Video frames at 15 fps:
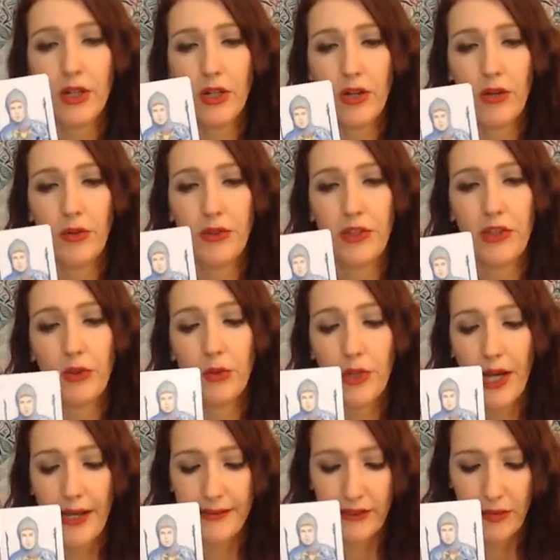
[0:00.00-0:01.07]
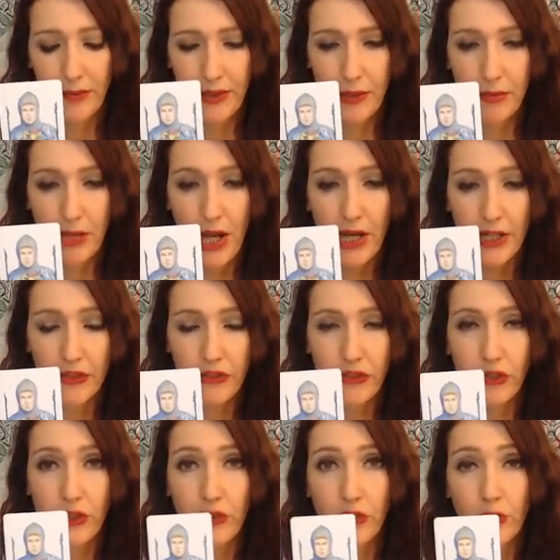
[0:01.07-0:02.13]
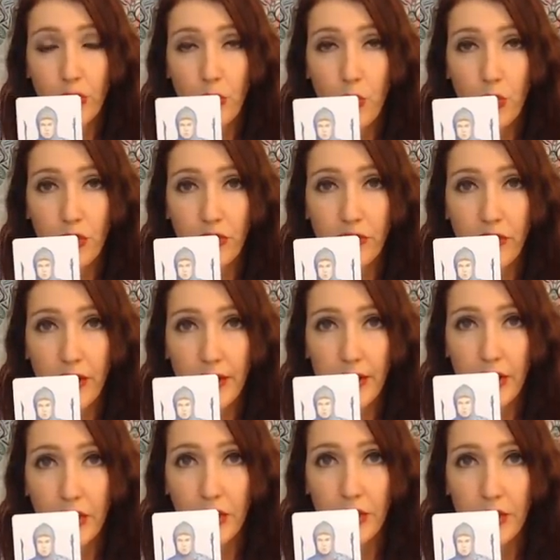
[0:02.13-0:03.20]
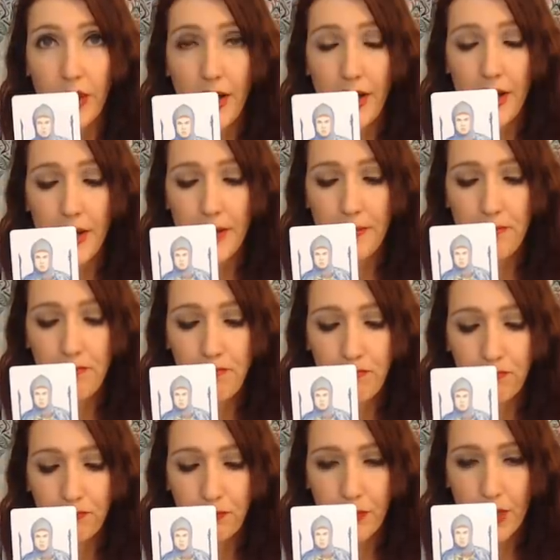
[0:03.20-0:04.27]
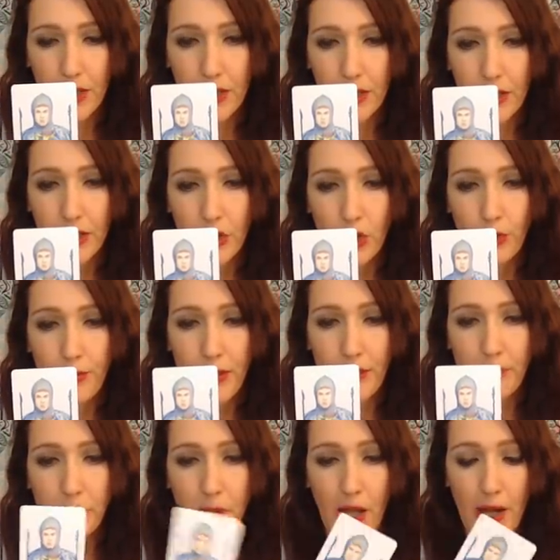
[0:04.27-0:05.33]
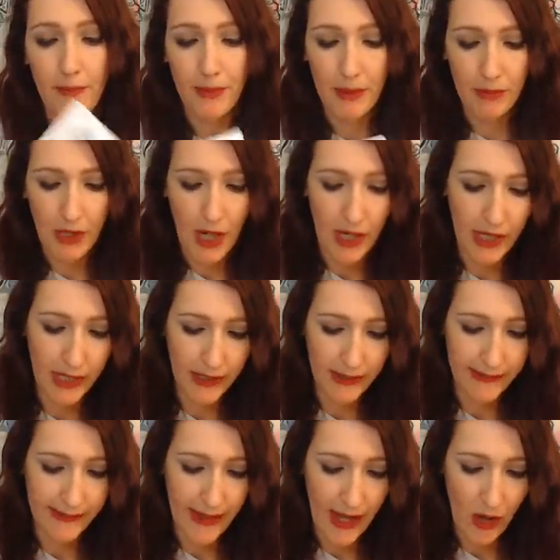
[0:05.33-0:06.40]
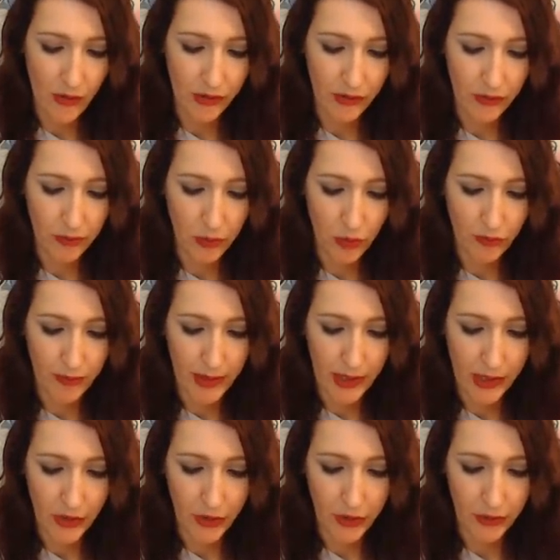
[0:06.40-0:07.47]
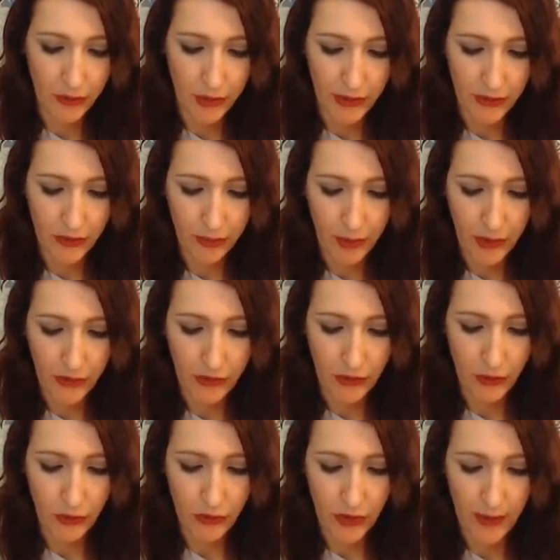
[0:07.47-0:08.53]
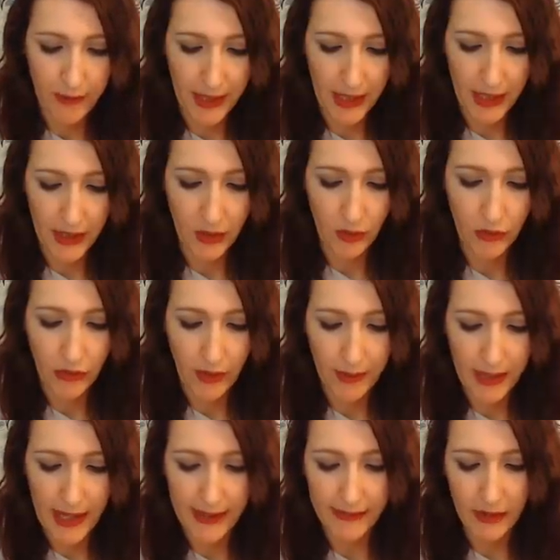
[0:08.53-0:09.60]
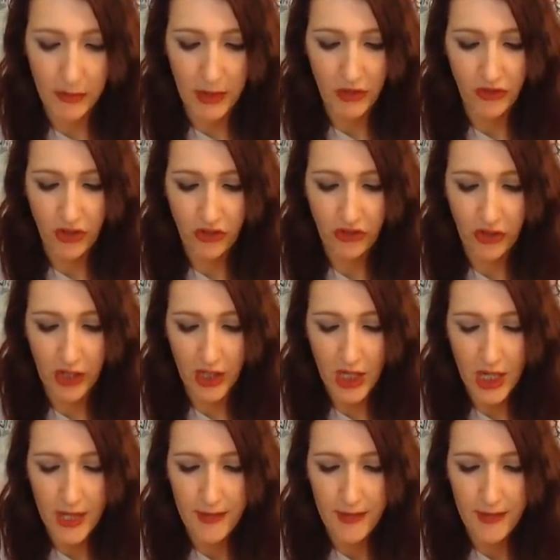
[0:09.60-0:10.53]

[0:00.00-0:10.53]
Oh, the, you guys could be the blockage too because you're the water sign here. Um, you may block, be blocking this out, this movement here with this person who's coming in, who's coming as the magician